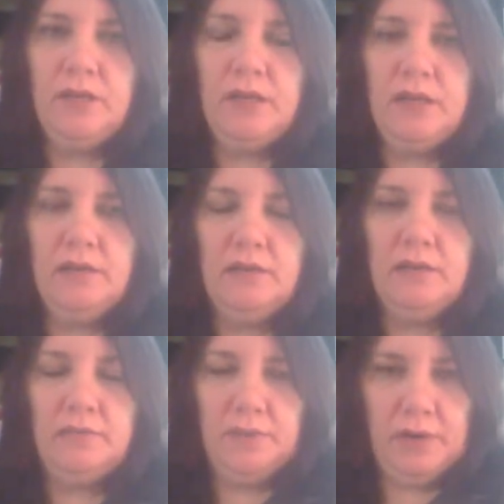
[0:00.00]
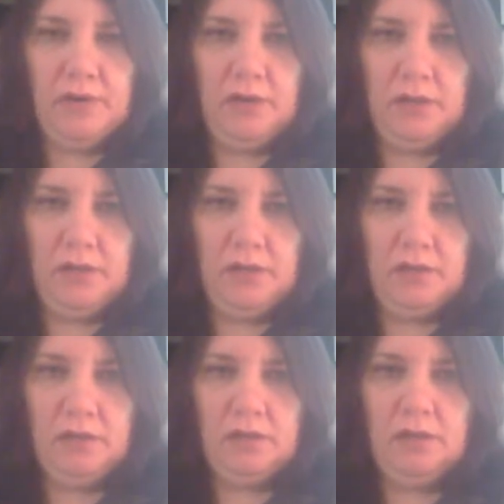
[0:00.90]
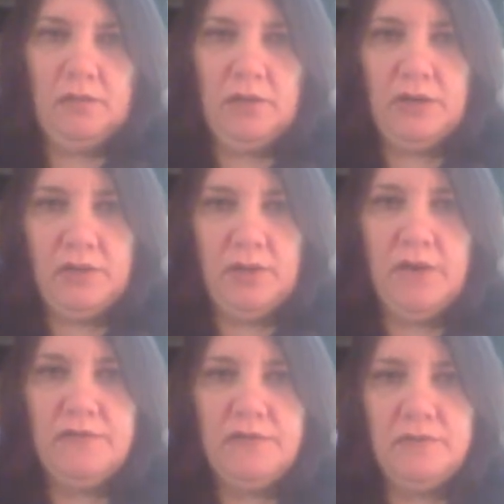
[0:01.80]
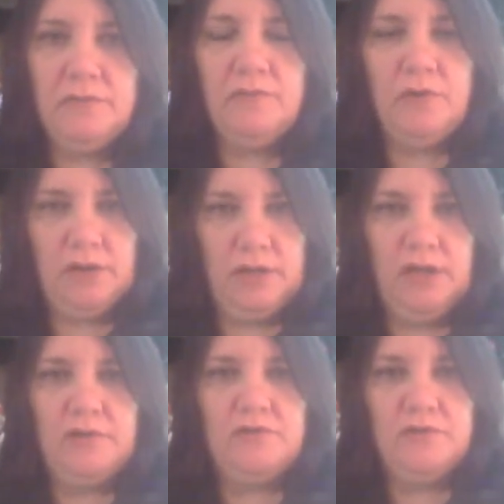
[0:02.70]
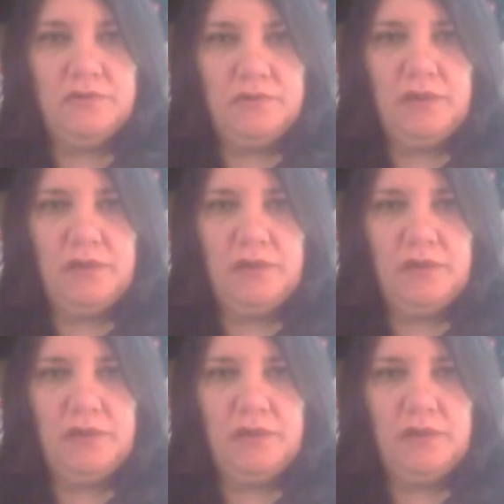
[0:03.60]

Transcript: and Maryland, where I do have some work connections,